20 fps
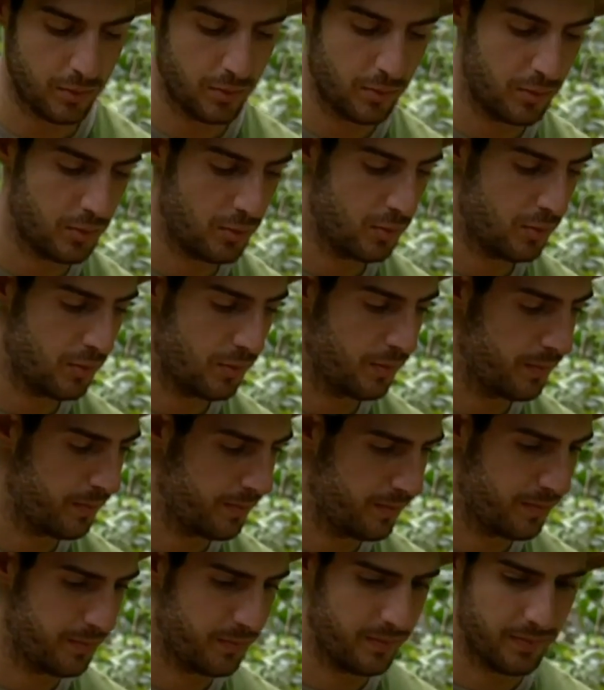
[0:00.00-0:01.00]
be uh,
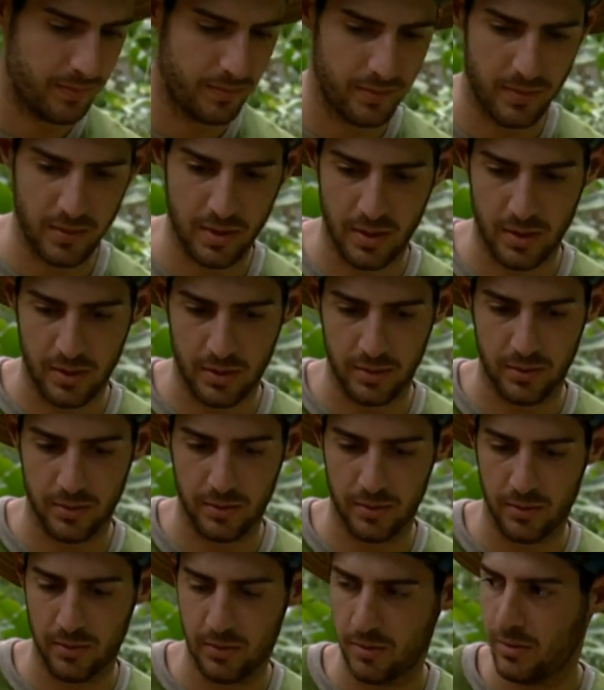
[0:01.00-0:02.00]
well liked within
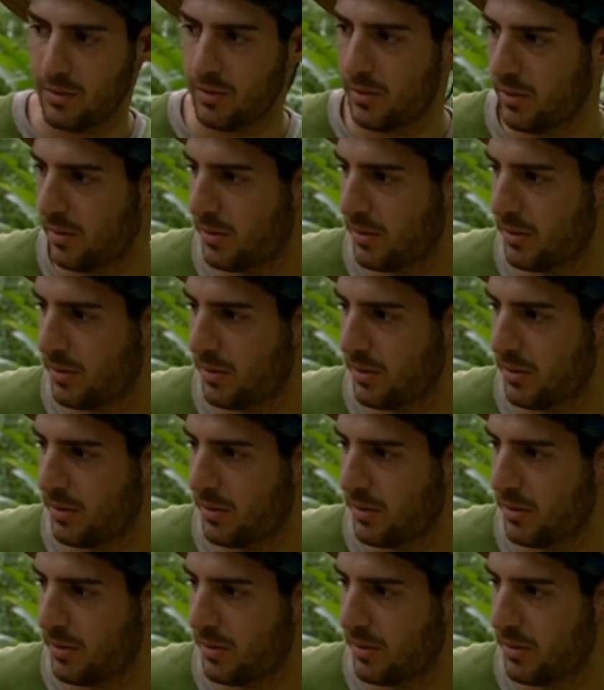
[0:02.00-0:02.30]
the tribe,